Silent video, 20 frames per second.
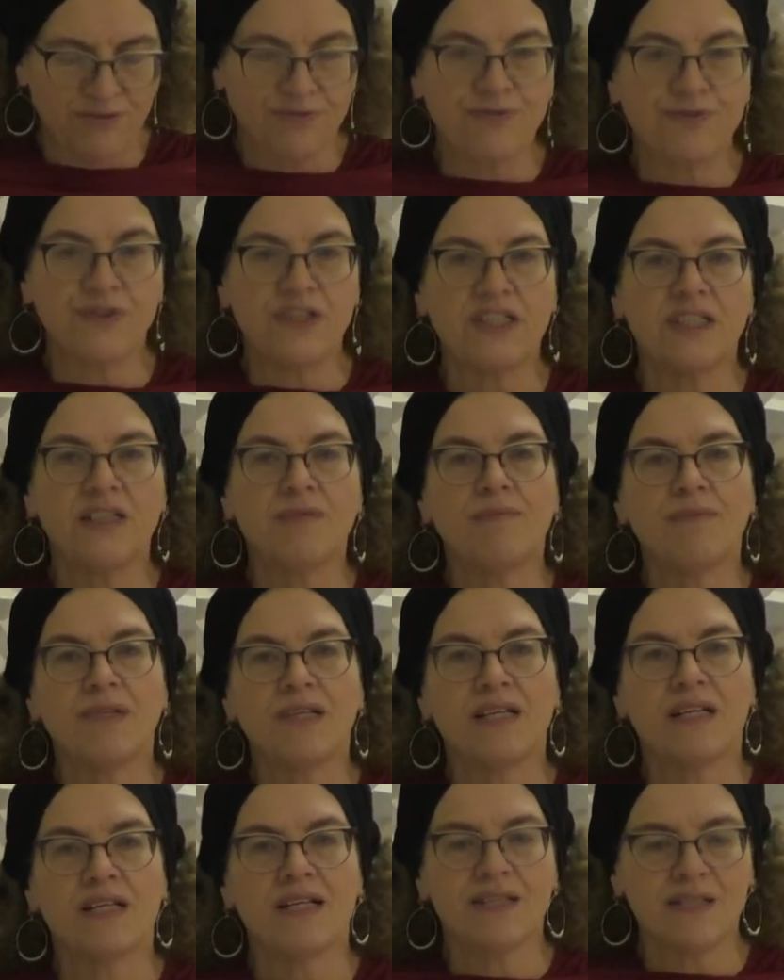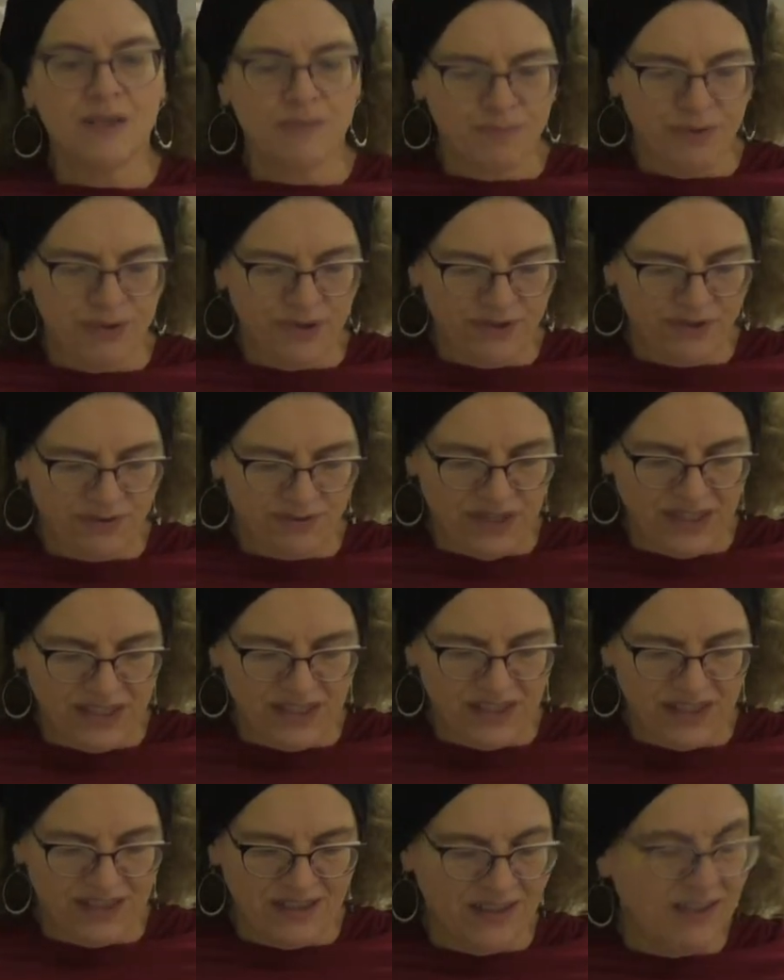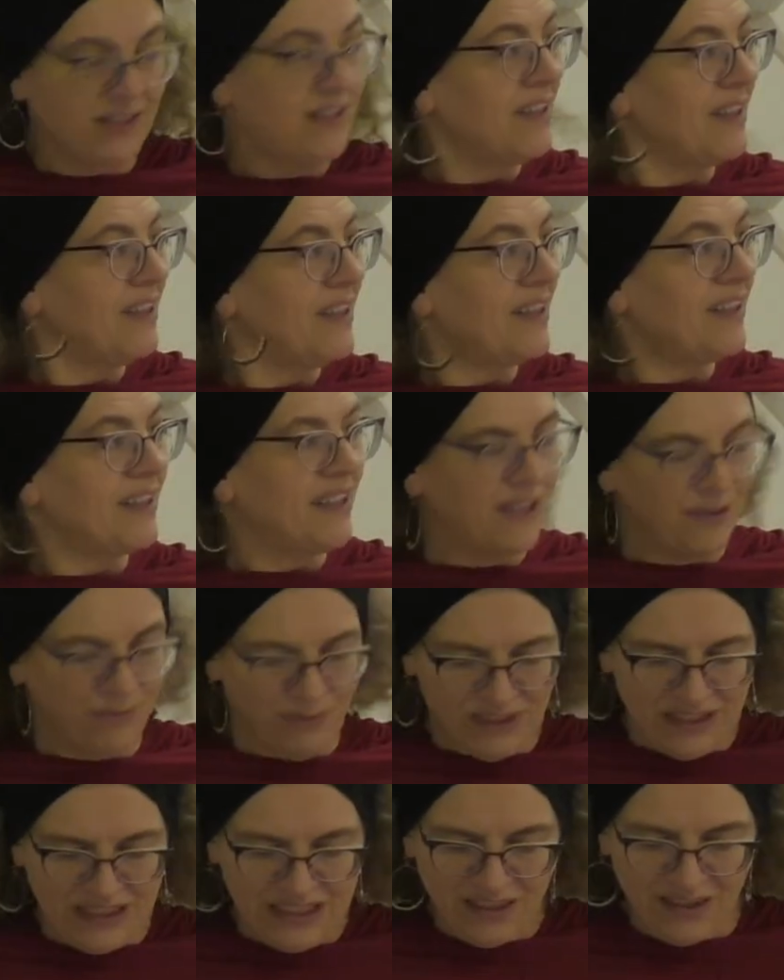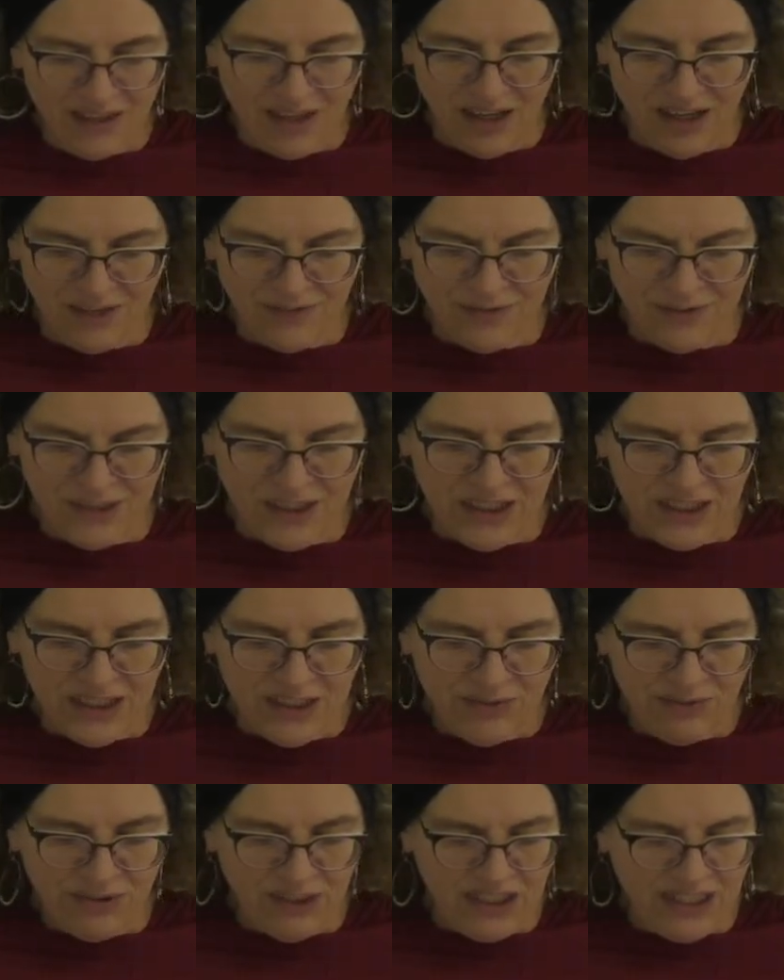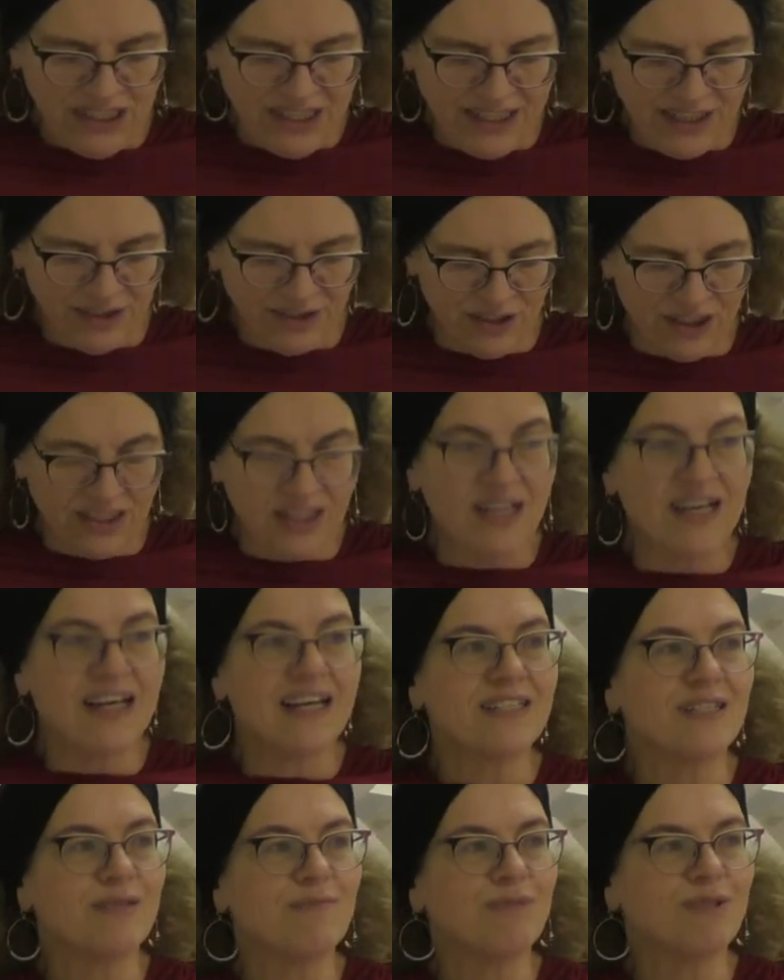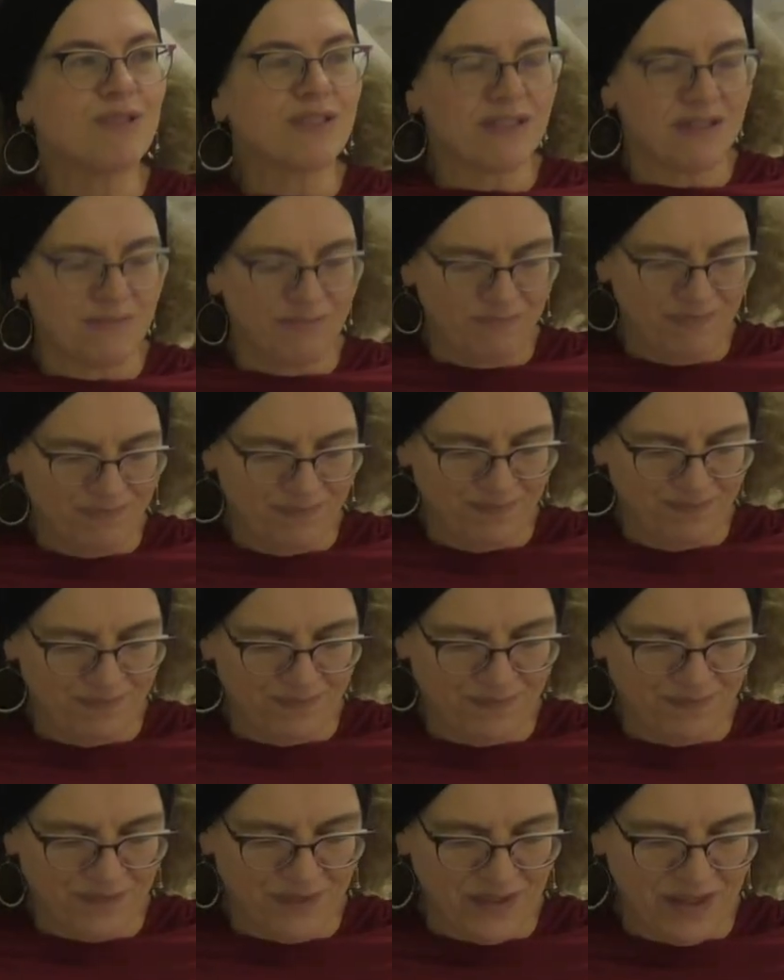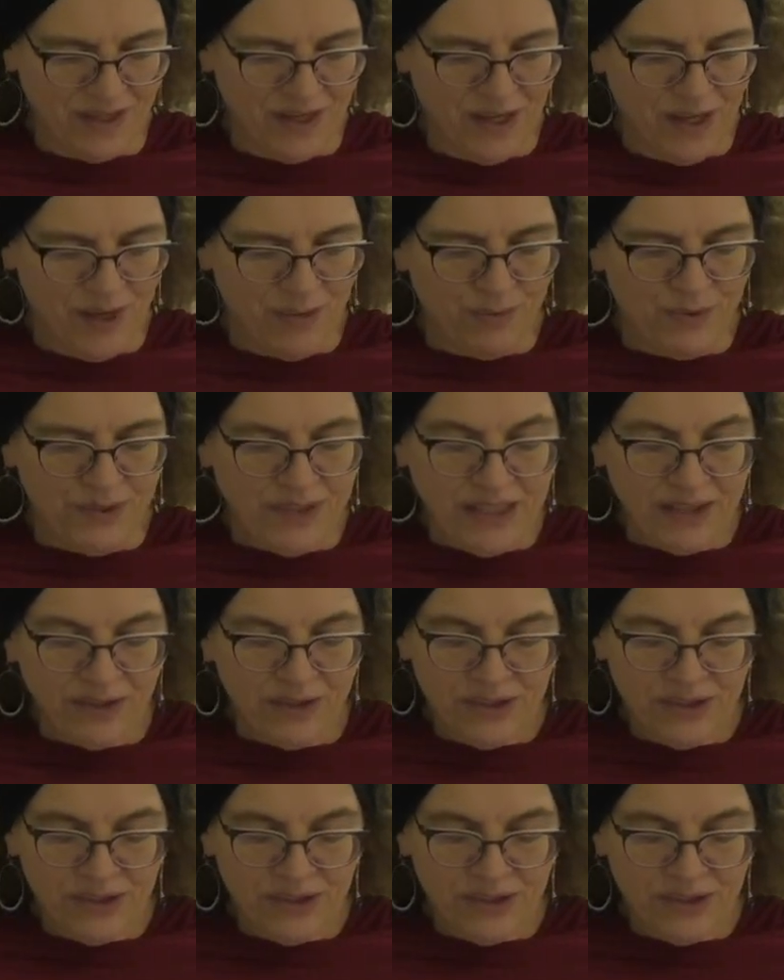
Freedom is a birthright that one can confidently rely on as a Muslim. Without